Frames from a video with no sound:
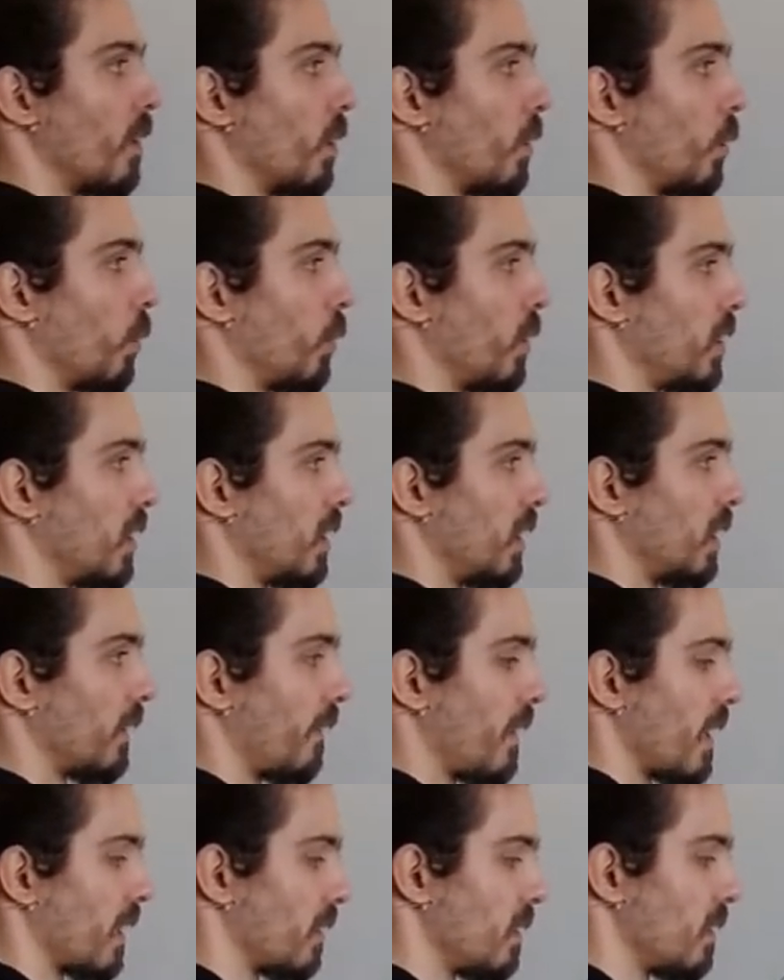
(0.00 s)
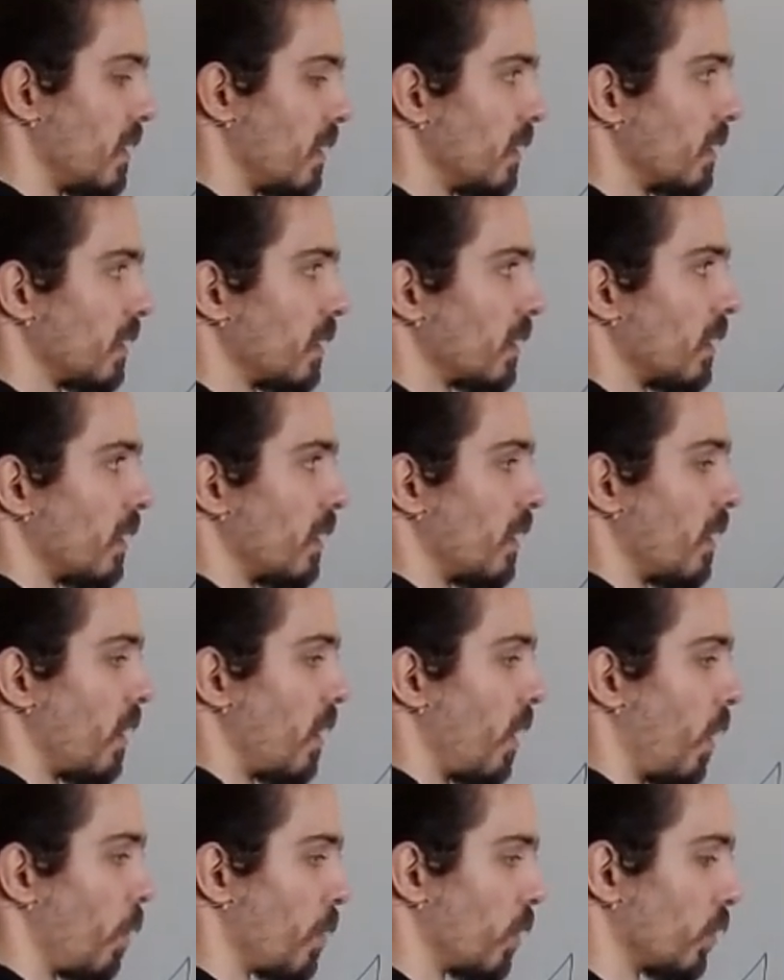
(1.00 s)
which is like this,
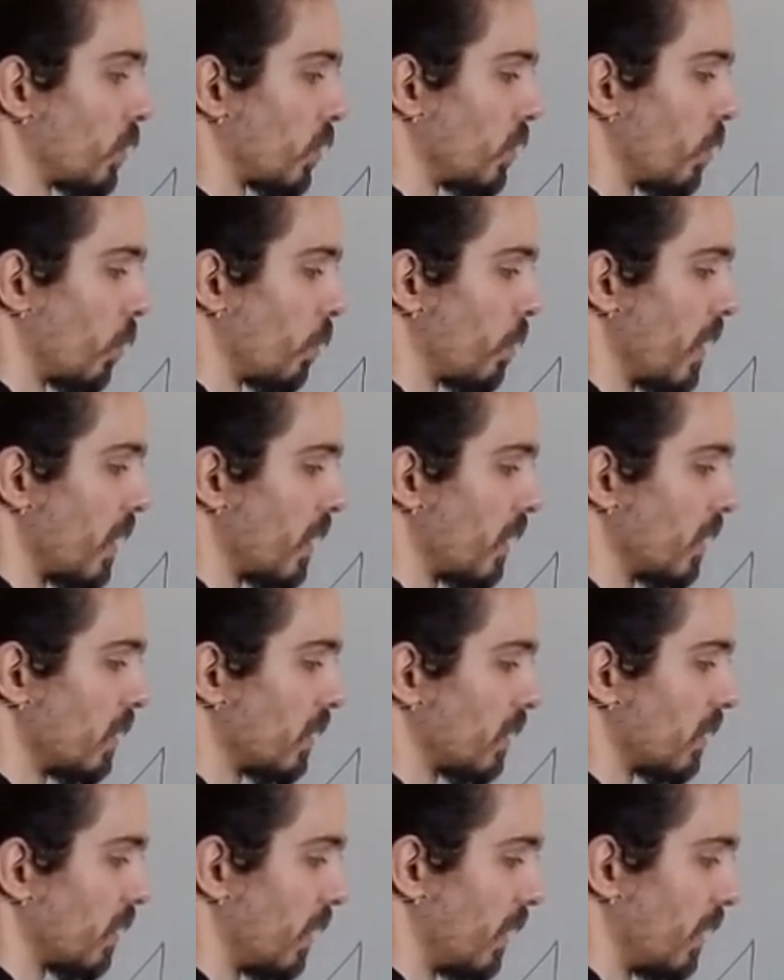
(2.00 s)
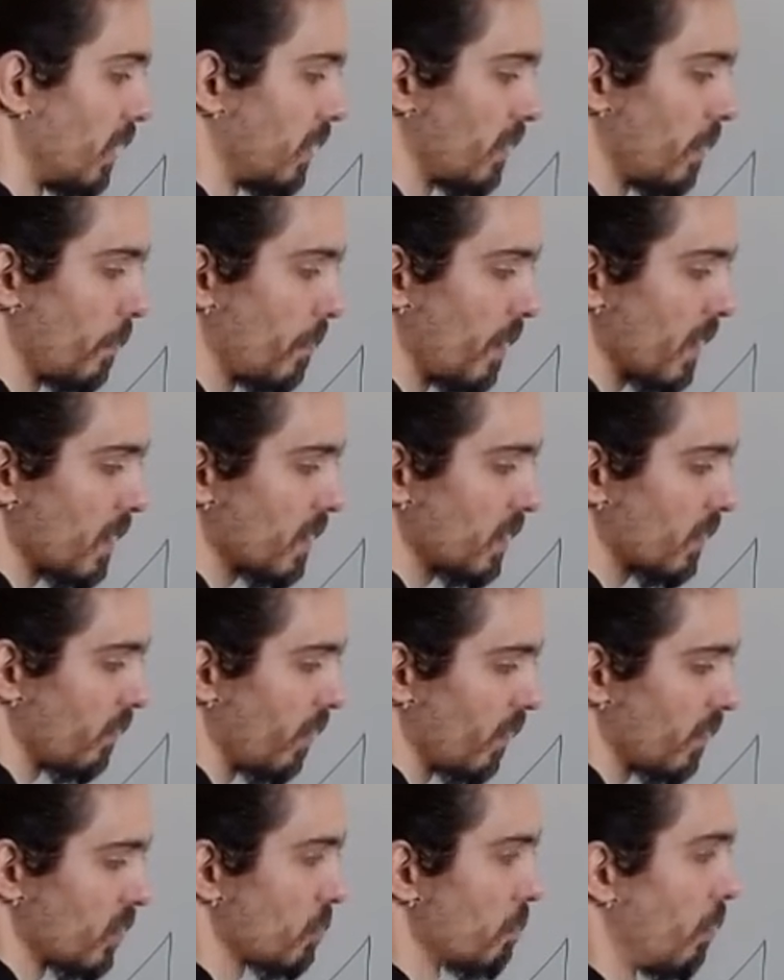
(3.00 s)
almost no base, here the base, very
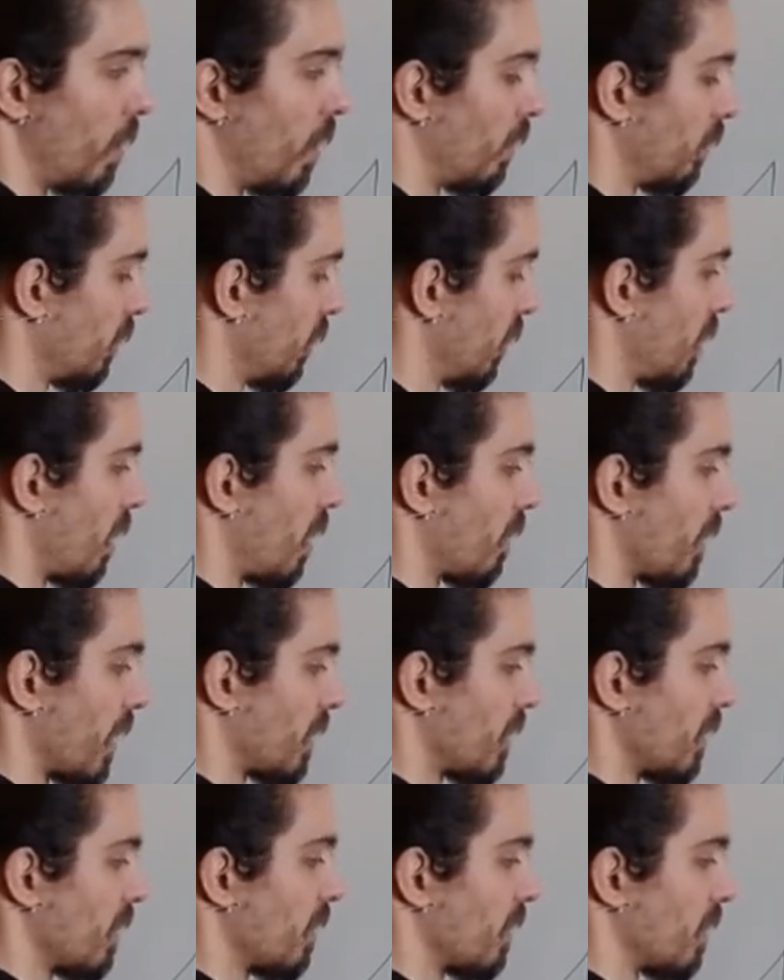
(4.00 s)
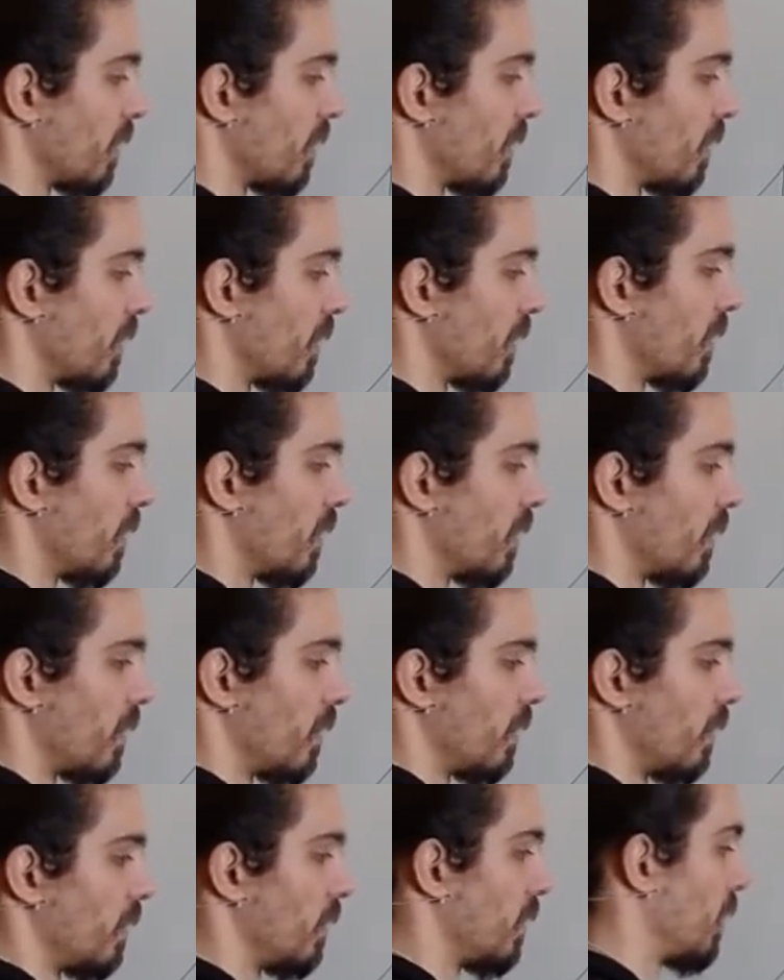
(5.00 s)
small already.
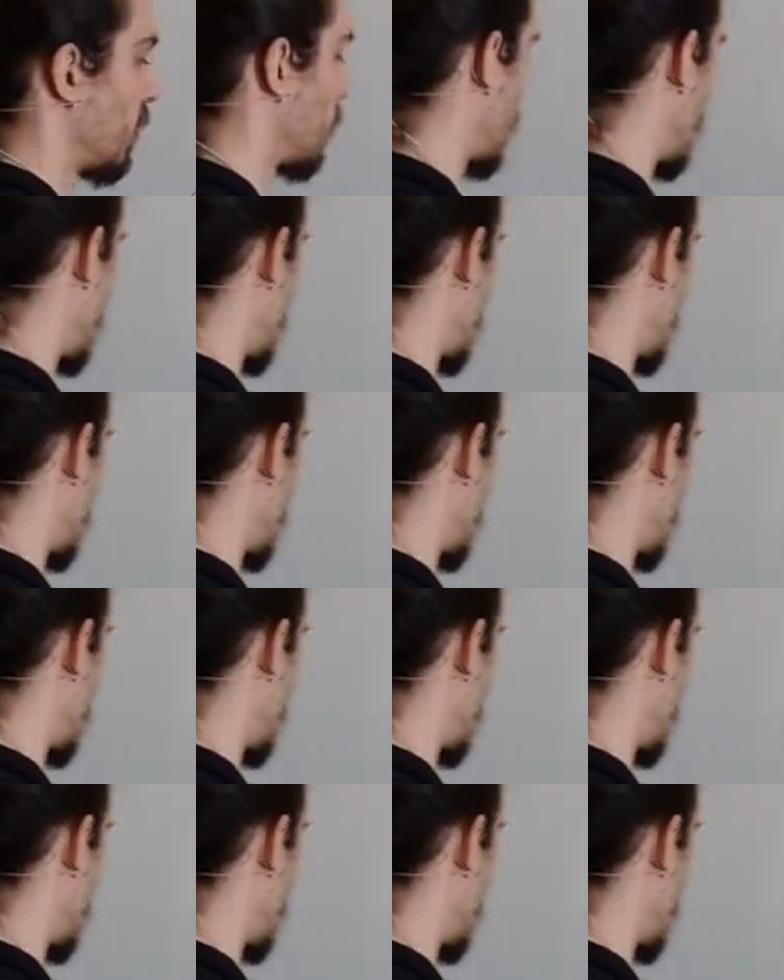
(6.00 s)
This keeps